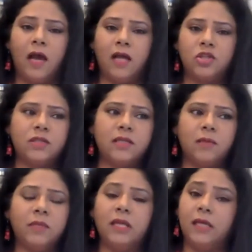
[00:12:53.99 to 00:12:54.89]
Actually,
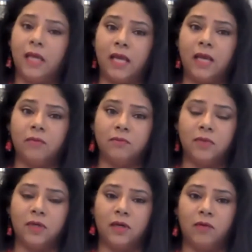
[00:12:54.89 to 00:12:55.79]
something came,
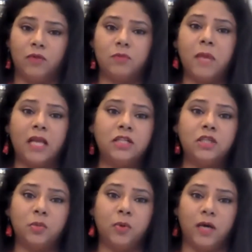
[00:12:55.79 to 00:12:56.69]
was
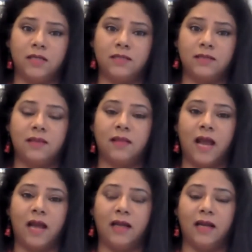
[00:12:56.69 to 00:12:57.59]
mailed to us in
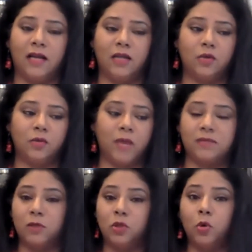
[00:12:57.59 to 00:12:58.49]
that, and I told my
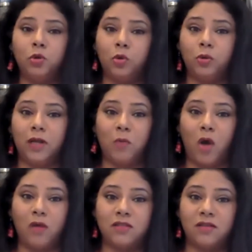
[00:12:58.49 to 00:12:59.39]
husband, don't throw that
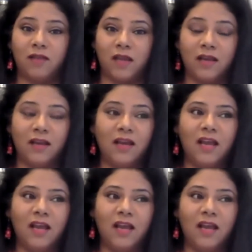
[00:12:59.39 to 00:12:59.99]
box away.